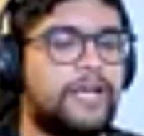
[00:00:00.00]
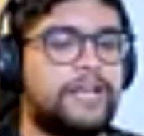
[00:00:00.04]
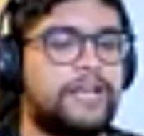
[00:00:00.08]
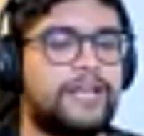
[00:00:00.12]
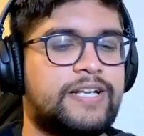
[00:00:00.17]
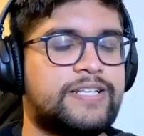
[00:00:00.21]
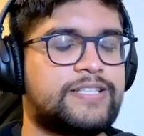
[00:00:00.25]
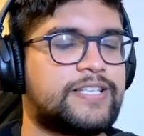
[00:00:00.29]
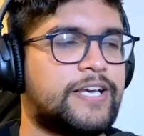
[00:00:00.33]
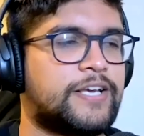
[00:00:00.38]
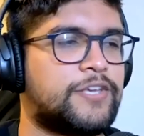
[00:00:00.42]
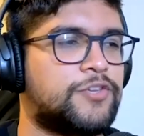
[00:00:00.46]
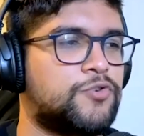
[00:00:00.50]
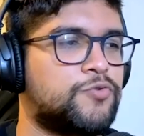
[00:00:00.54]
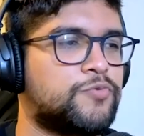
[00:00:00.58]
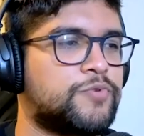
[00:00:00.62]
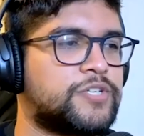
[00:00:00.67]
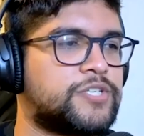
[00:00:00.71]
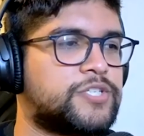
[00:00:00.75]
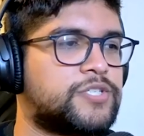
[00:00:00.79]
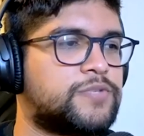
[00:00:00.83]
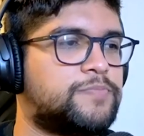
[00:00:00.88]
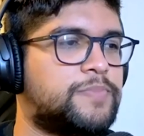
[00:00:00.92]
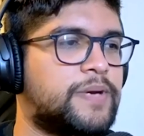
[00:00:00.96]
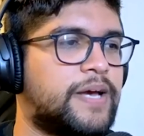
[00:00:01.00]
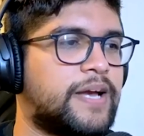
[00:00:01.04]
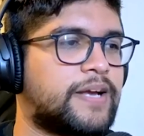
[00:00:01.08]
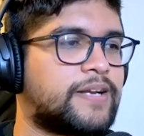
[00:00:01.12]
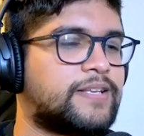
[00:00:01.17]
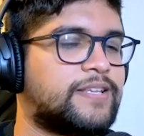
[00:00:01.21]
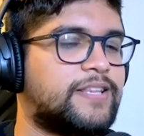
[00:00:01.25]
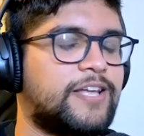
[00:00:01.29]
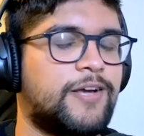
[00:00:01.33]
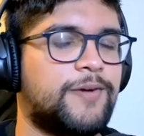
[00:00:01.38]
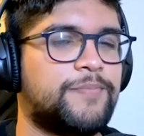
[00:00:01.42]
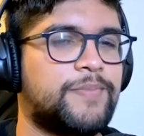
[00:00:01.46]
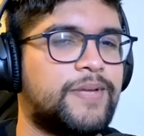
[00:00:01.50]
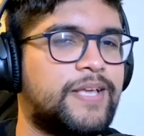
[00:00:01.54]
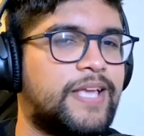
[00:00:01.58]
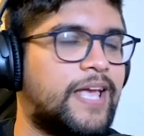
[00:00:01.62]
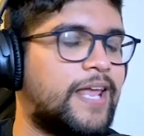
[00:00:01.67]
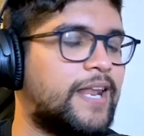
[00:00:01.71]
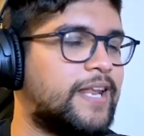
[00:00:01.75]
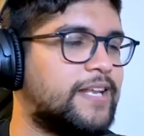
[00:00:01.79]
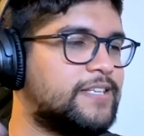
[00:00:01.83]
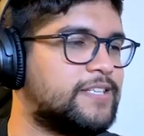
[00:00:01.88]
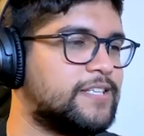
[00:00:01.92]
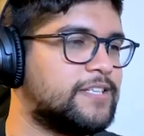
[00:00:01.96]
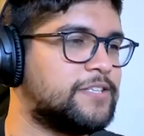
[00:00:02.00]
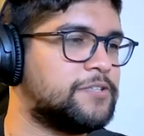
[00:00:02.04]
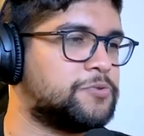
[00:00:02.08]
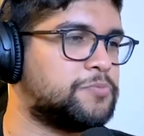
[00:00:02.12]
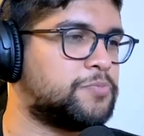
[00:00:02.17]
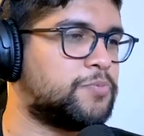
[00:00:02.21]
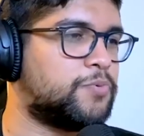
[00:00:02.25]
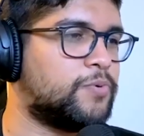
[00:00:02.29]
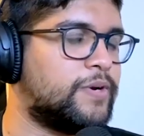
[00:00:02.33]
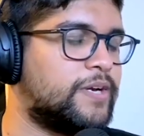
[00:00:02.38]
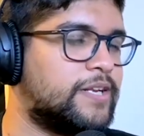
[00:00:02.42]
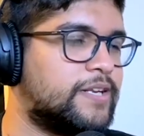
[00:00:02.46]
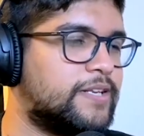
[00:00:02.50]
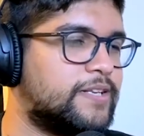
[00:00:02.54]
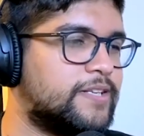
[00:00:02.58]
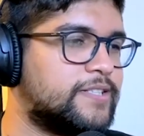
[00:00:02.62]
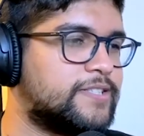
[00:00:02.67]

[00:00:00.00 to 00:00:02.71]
and it's like you respect them getting to this point.